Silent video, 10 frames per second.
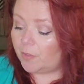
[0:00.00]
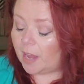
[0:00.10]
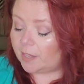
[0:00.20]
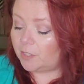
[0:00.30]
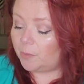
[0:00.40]

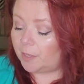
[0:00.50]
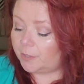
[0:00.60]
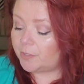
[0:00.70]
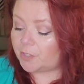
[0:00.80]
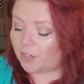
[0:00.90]
You want a new
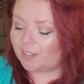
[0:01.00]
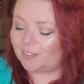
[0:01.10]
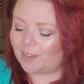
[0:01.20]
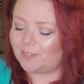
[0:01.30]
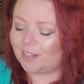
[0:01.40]
start in
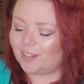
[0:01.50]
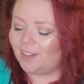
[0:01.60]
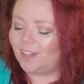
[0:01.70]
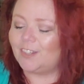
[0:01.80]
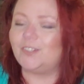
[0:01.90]
loving
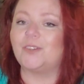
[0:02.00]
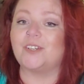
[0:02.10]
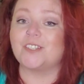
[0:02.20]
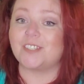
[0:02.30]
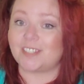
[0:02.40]

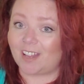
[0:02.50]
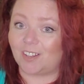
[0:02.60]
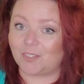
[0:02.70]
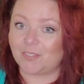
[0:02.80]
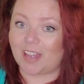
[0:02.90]

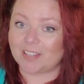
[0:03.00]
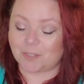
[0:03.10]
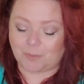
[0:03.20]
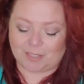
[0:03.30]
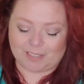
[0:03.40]
yourself. That's
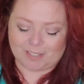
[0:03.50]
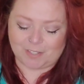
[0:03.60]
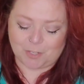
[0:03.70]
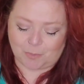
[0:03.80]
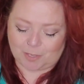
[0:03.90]
what it is.
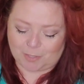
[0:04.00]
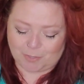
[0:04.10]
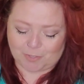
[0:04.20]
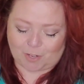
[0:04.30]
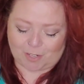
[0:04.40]
You want a new
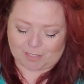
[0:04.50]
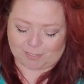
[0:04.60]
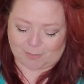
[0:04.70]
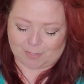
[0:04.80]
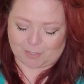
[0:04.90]
start in
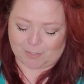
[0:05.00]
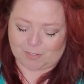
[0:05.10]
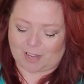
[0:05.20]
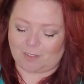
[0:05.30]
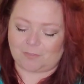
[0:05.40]
loving
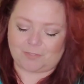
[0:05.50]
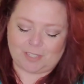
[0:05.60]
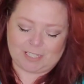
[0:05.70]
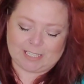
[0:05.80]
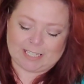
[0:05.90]
yourself.
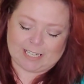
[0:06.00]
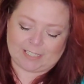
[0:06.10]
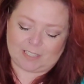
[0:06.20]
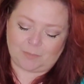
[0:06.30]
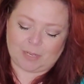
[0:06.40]
And
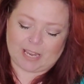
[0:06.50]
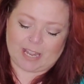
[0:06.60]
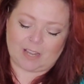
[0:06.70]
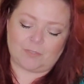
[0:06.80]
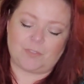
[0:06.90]
then we
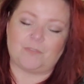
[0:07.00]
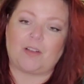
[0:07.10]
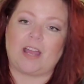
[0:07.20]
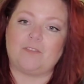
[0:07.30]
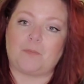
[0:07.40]
have the
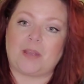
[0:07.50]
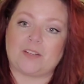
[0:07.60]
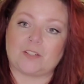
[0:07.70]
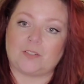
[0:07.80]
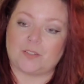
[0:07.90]
Five of
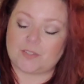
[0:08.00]
Pentacles.